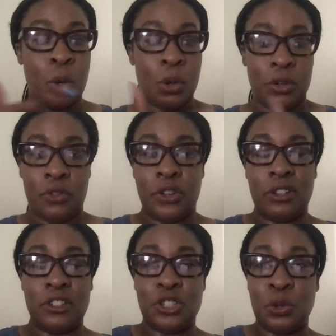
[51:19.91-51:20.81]
The reason
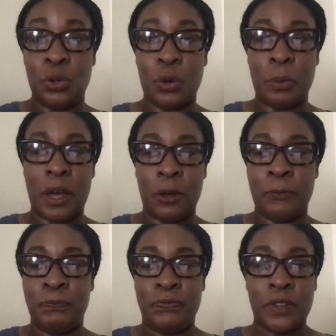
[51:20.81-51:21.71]
she knew about
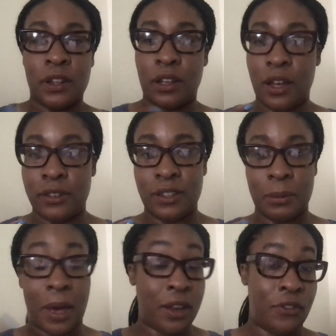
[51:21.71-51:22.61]
the concept, I
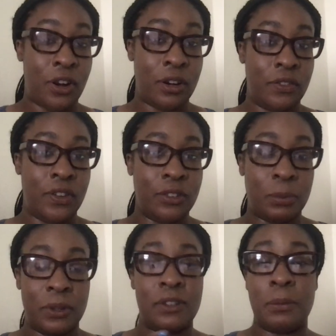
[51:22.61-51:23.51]
never heard of this, but
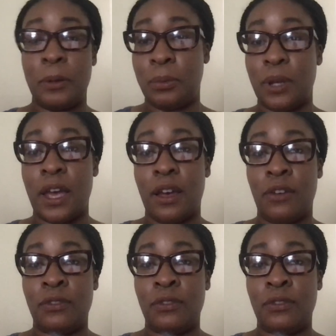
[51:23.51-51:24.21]
some people have,